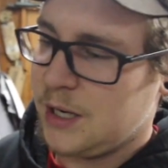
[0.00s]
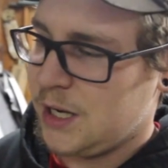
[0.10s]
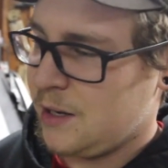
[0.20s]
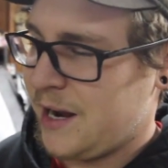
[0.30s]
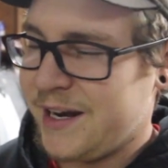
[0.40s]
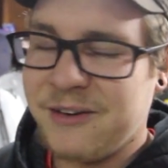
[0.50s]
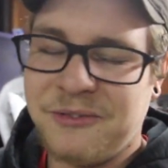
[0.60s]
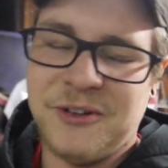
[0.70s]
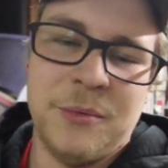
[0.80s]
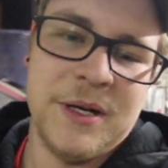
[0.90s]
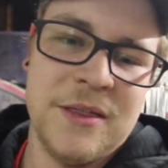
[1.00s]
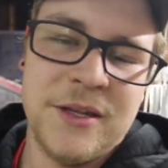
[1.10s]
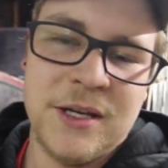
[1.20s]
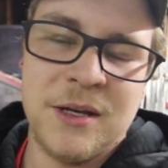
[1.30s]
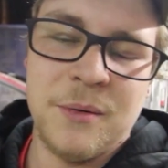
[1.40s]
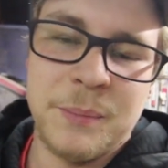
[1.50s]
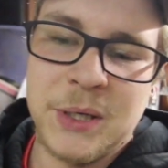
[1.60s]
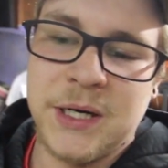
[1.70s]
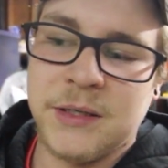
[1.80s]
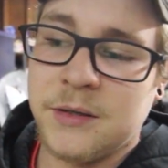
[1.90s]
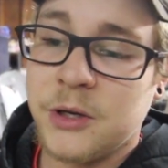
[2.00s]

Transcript: I didn't film anything, but